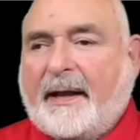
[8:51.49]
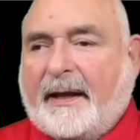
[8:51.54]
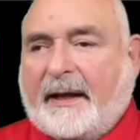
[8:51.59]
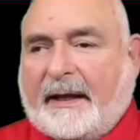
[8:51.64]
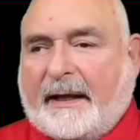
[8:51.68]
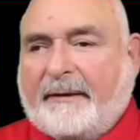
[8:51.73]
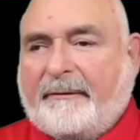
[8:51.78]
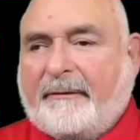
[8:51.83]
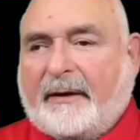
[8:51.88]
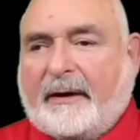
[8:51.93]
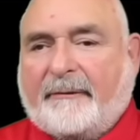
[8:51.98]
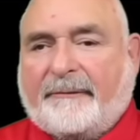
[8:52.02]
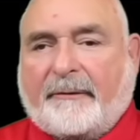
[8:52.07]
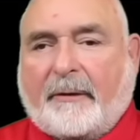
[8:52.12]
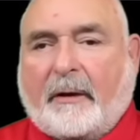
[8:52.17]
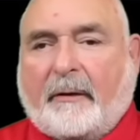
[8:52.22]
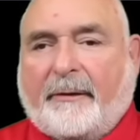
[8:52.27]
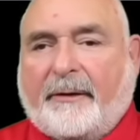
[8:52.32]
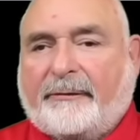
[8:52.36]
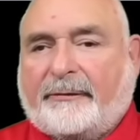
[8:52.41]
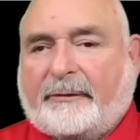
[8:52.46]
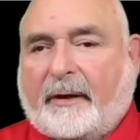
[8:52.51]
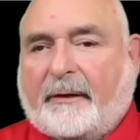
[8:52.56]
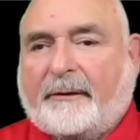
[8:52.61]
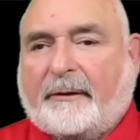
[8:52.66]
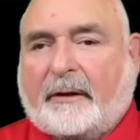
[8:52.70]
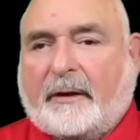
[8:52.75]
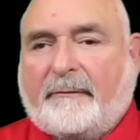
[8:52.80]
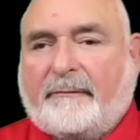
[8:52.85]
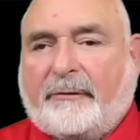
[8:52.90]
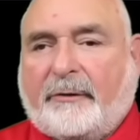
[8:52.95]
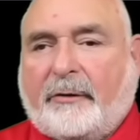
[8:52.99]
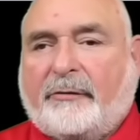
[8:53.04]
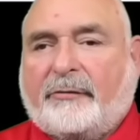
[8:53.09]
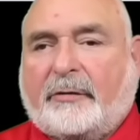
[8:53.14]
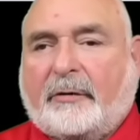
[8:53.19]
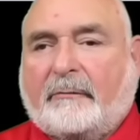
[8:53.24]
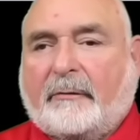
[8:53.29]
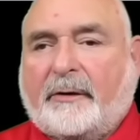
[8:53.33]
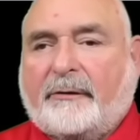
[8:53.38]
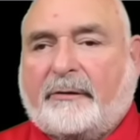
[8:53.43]
even if all this other
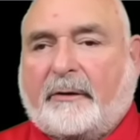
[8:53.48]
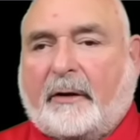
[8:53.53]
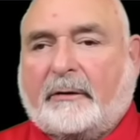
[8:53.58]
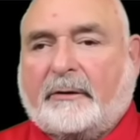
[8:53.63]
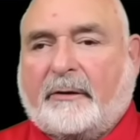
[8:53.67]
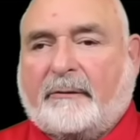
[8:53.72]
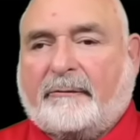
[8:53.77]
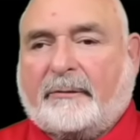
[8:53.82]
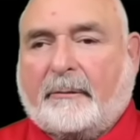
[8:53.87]
confusion resulted